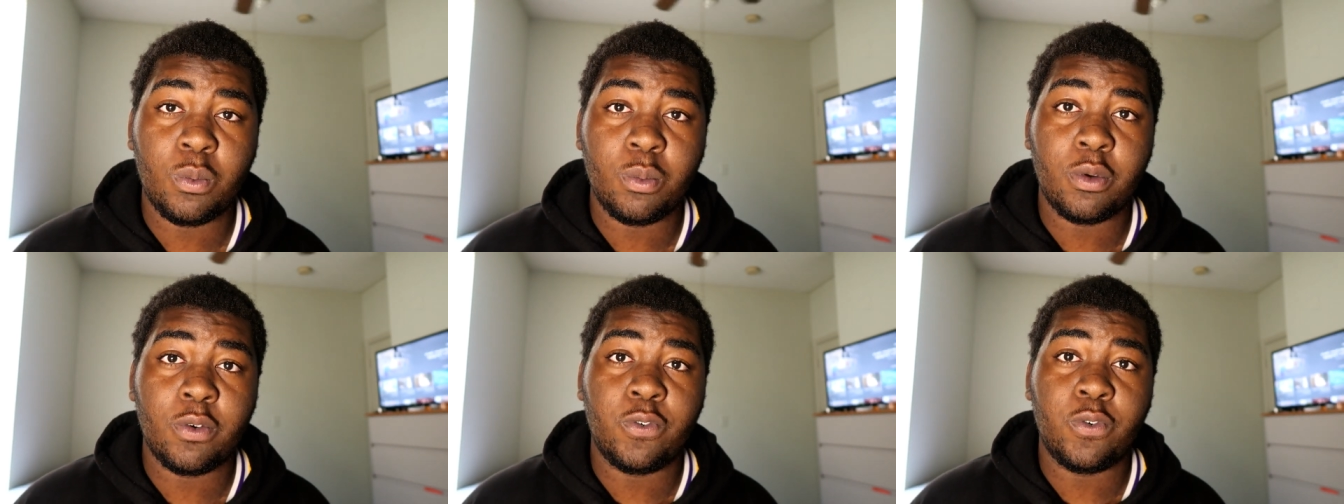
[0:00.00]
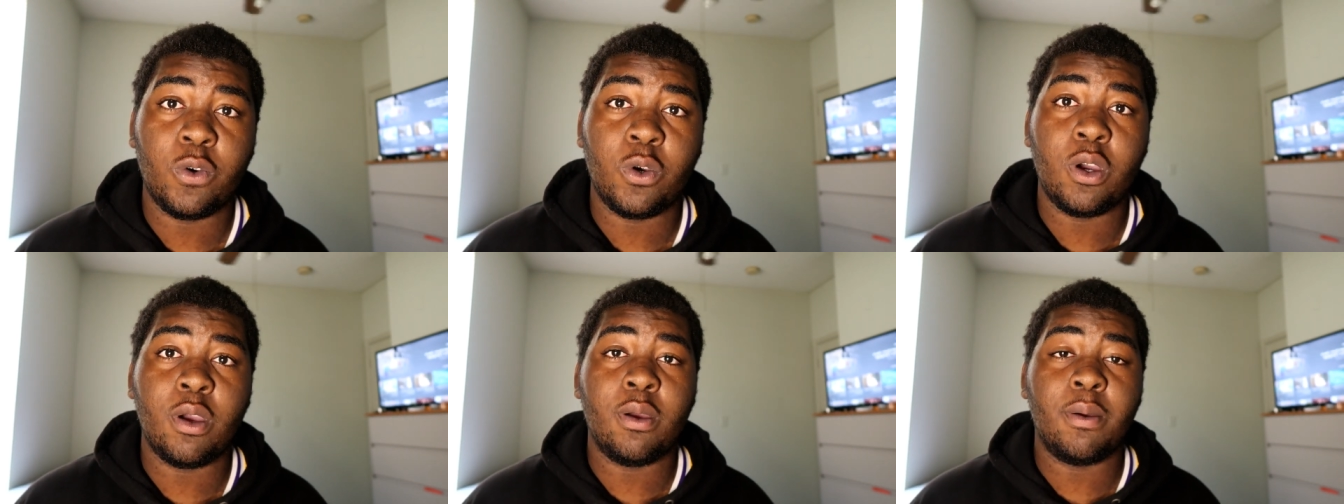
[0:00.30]

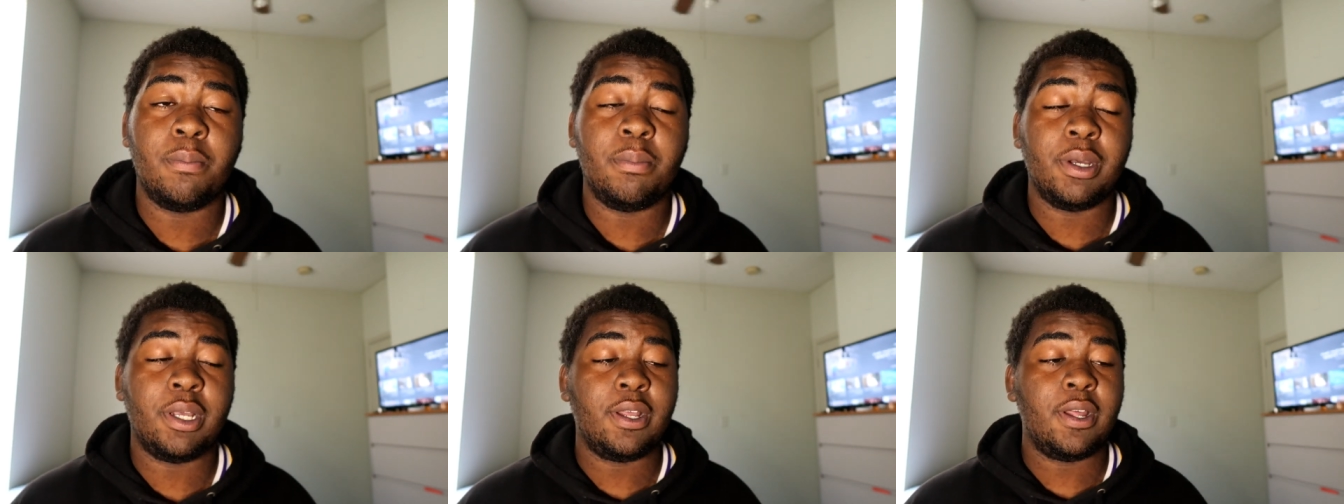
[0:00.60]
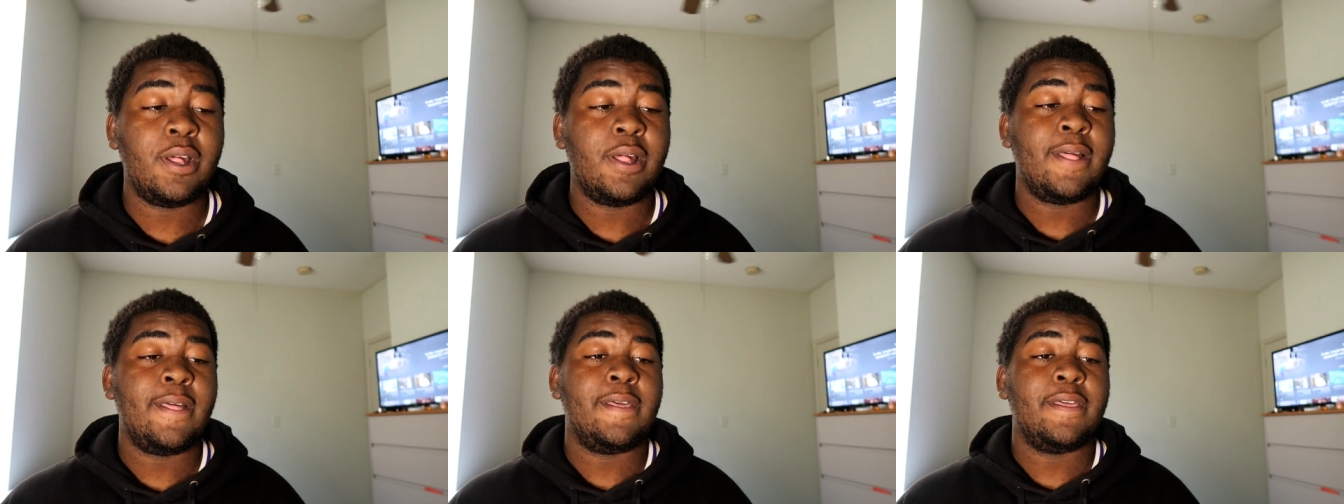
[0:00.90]
before, but
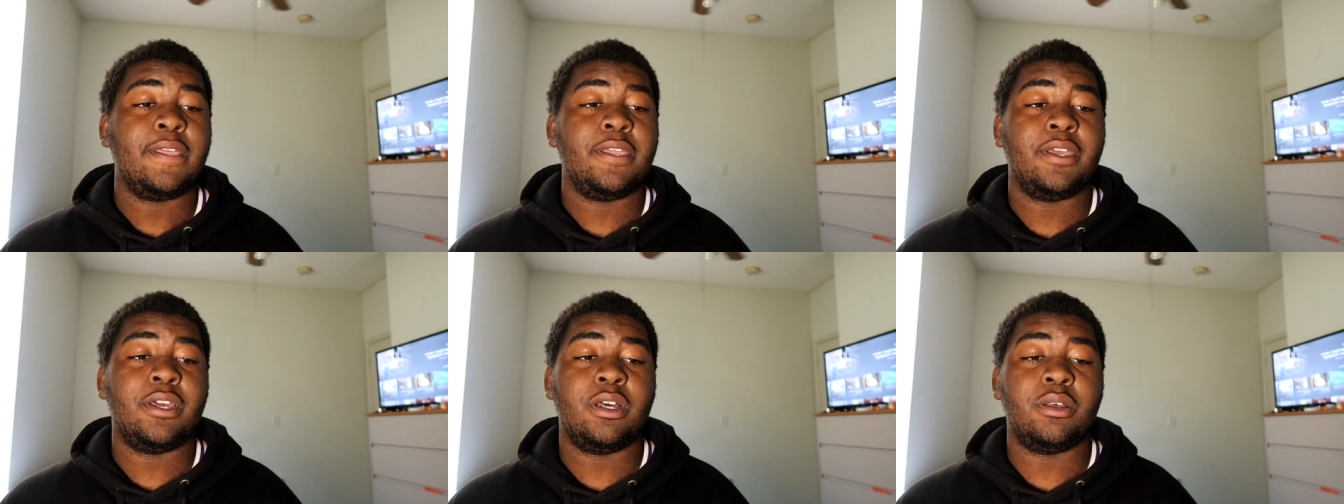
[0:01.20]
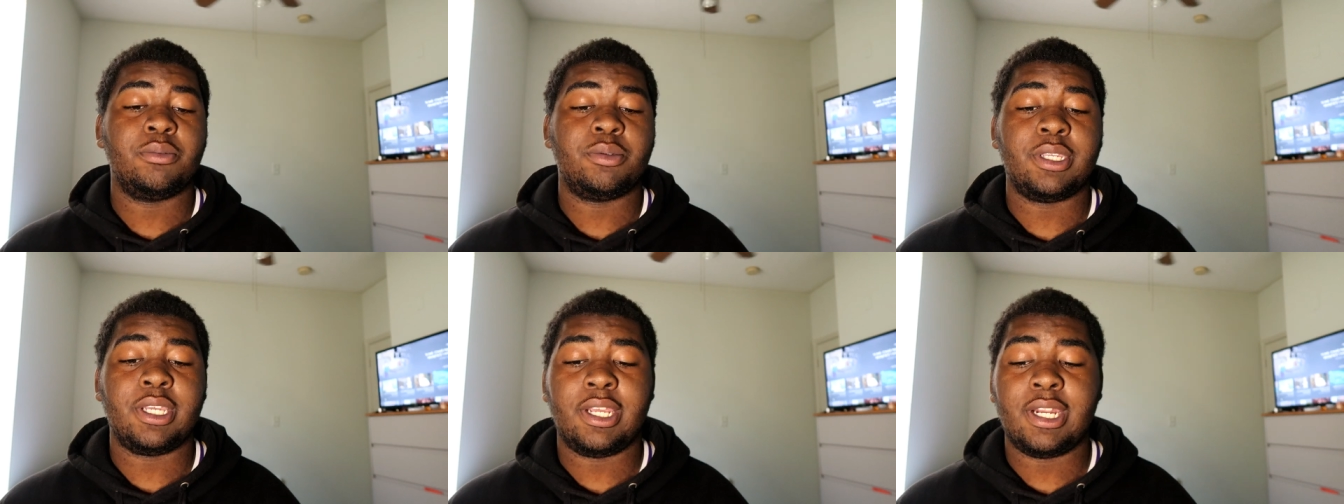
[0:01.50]
you know
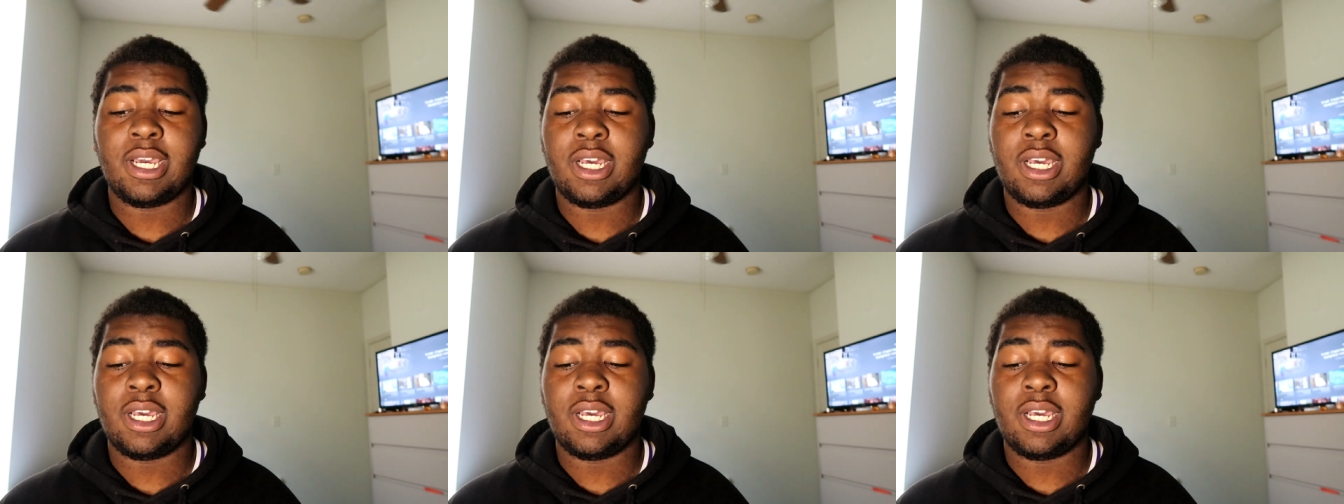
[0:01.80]
what I'm saying?